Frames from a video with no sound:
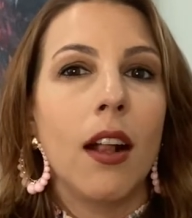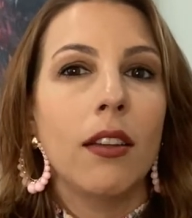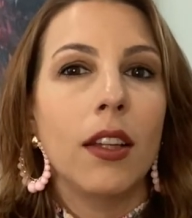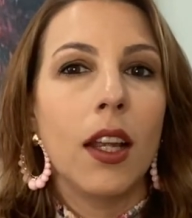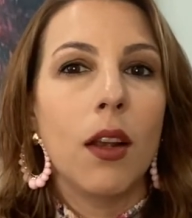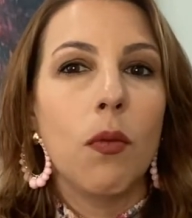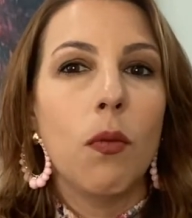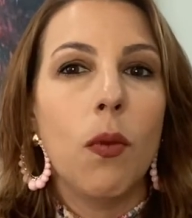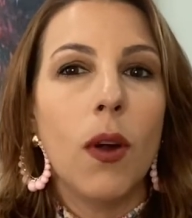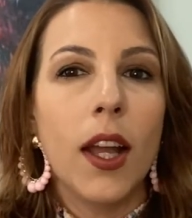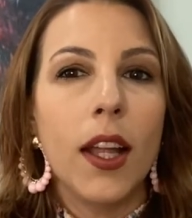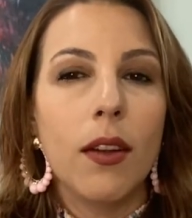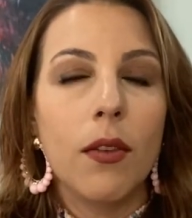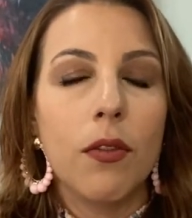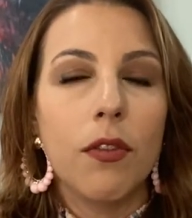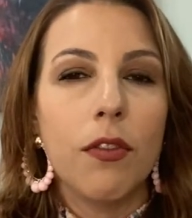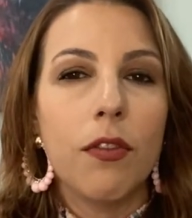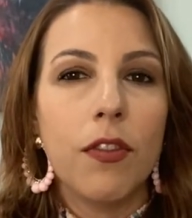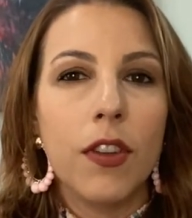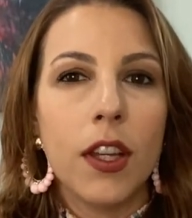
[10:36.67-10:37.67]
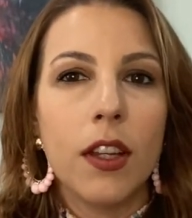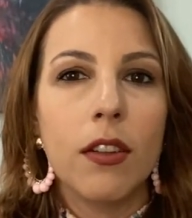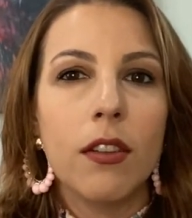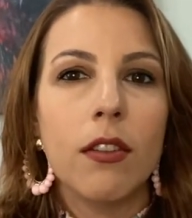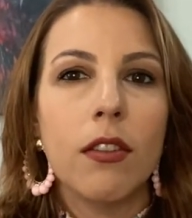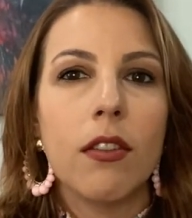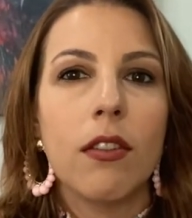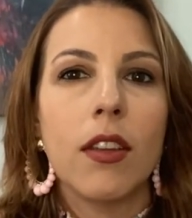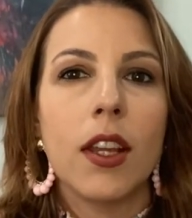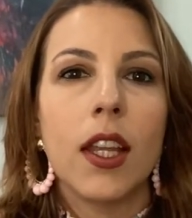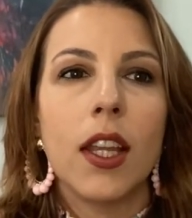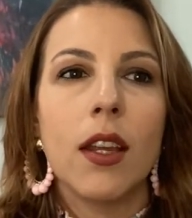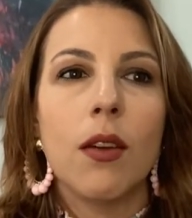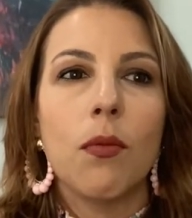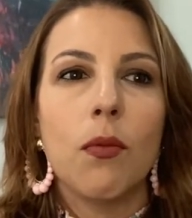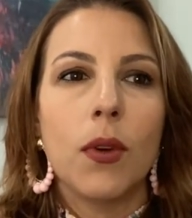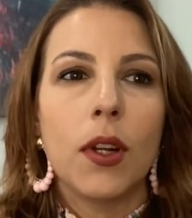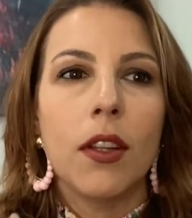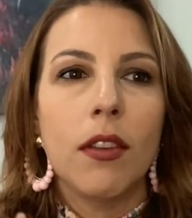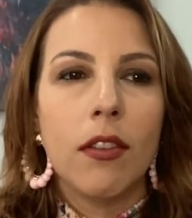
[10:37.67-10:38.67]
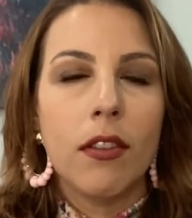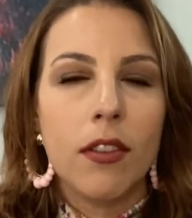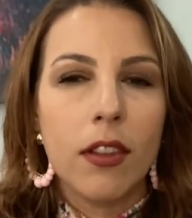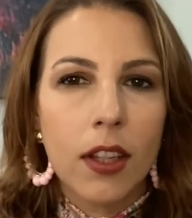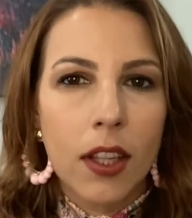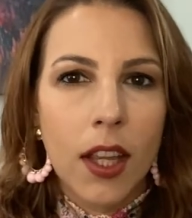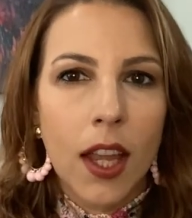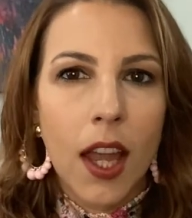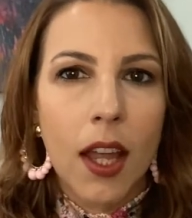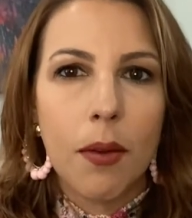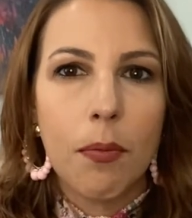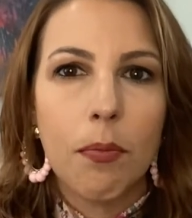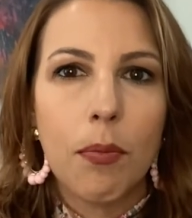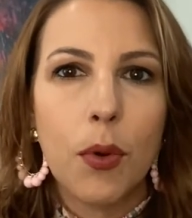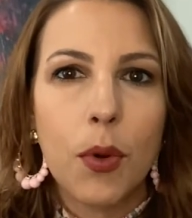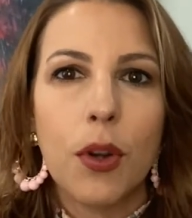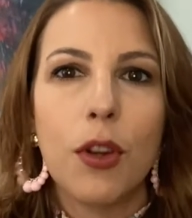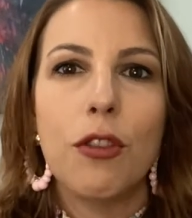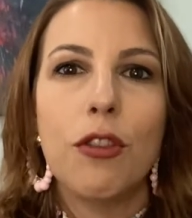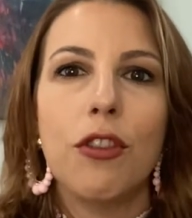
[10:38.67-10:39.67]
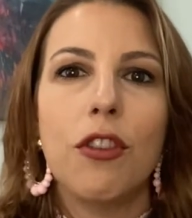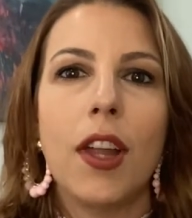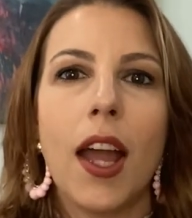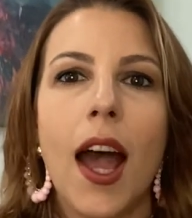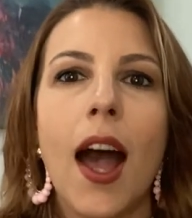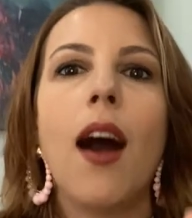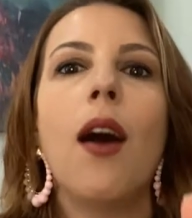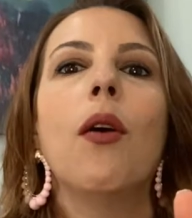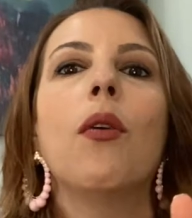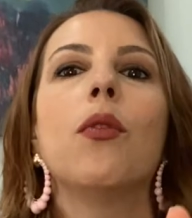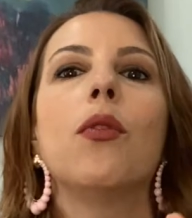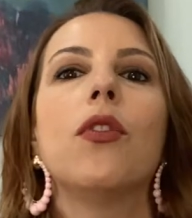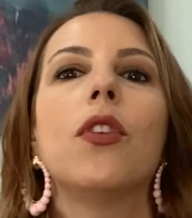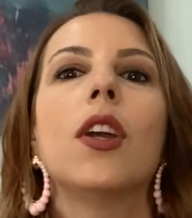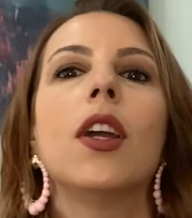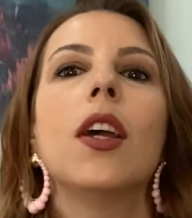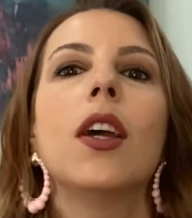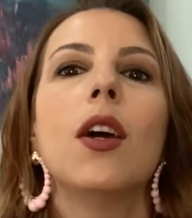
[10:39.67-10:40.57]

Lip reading: Like what feels like it wants to get pushed out?